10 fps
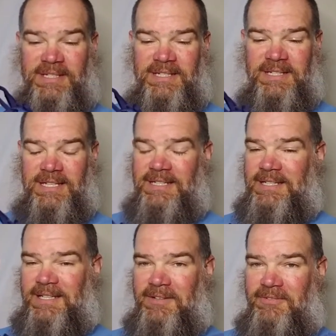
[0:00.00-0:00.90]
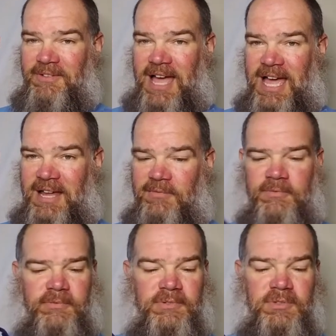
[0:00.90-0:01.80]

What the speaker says: the 6 and the 5.